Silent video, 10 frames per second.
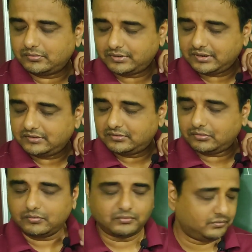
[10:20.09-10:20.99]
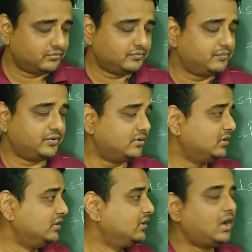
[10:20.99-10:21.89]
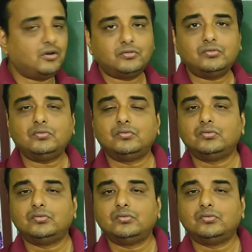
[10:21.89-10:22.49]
teach those people how to